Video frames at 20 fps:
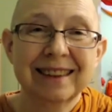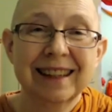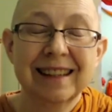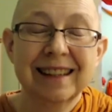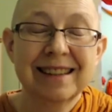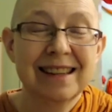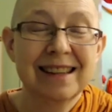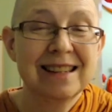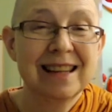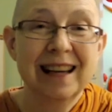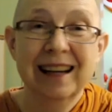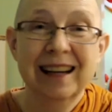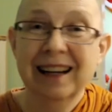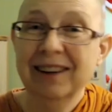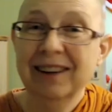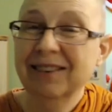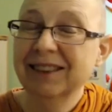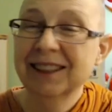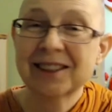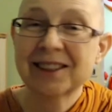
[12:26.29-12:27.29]
As I said, I
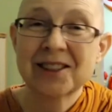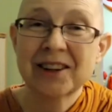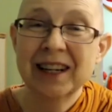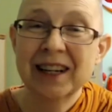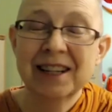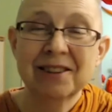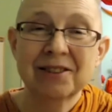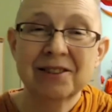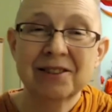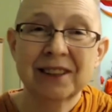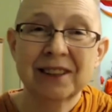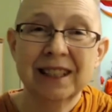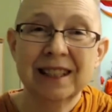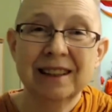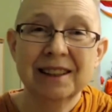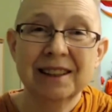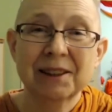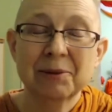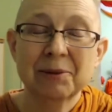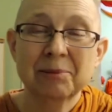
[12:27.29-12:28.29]
wouldn't trade it for
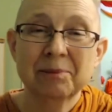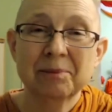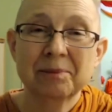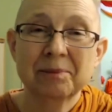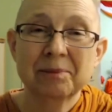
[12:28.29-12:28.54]
anything.